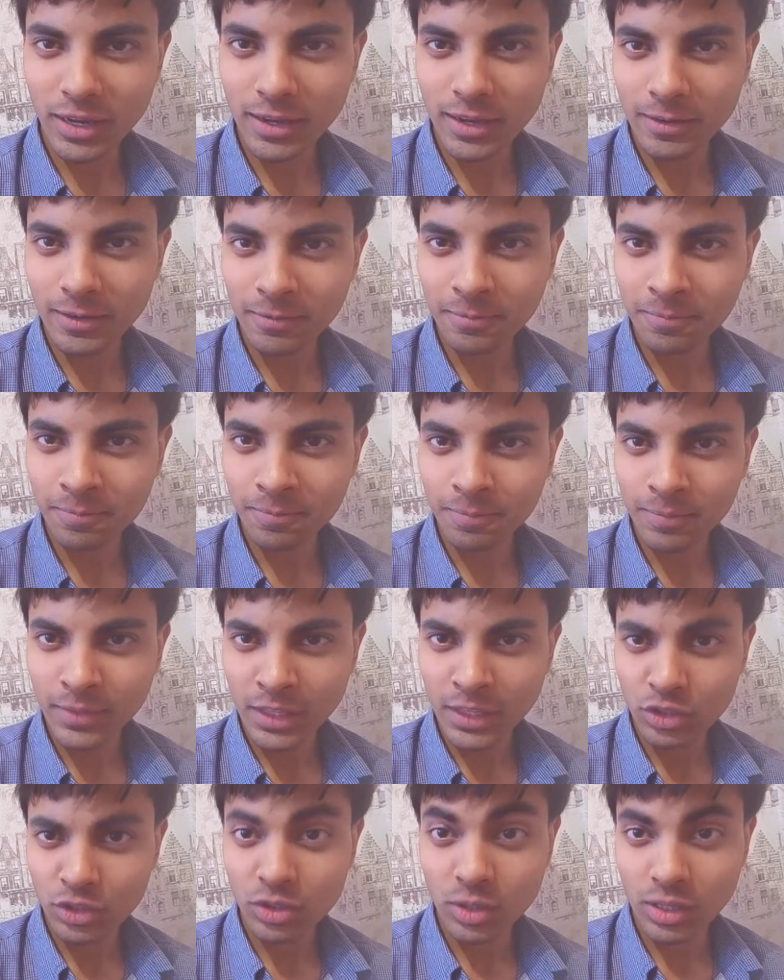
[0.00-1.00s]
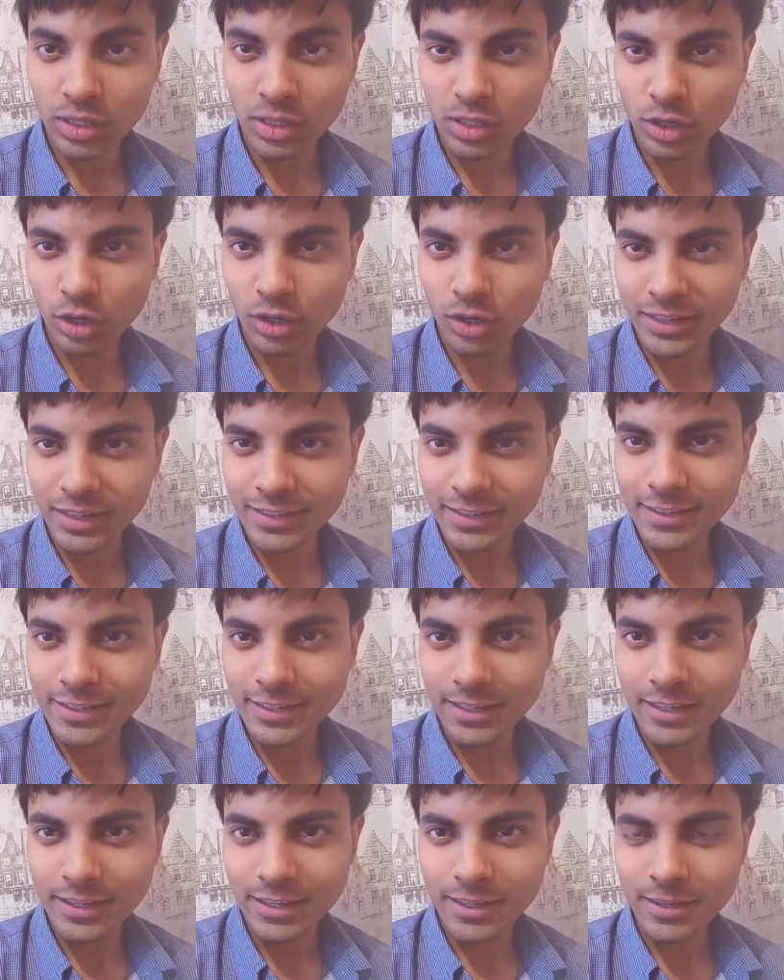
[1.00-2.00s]
here so that you can
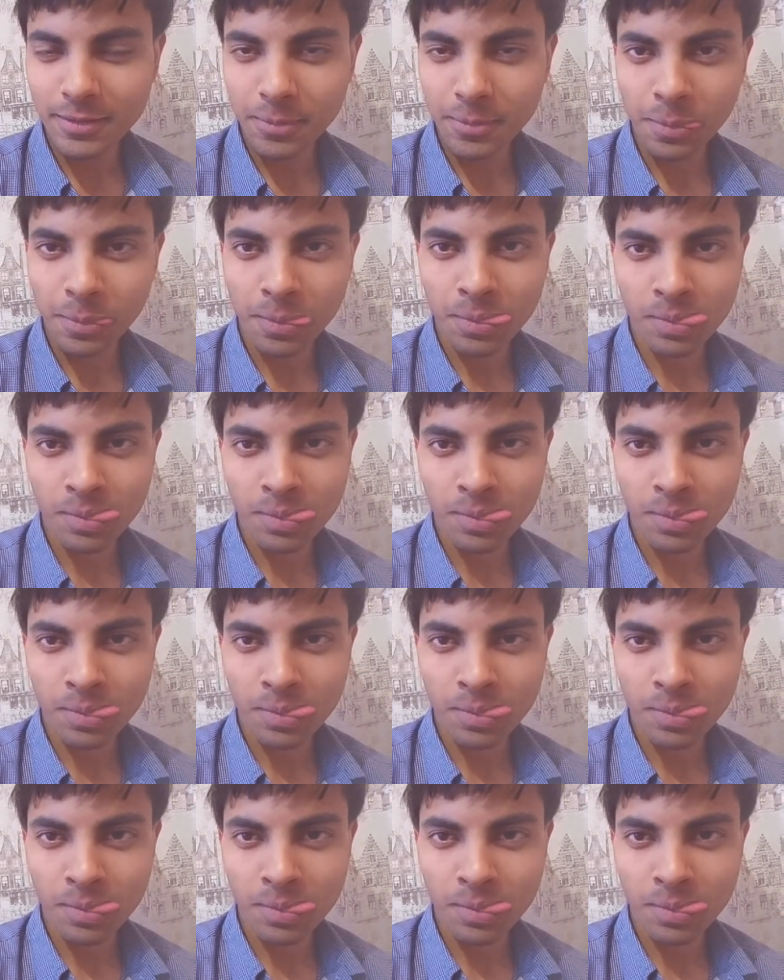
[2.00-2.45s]
see.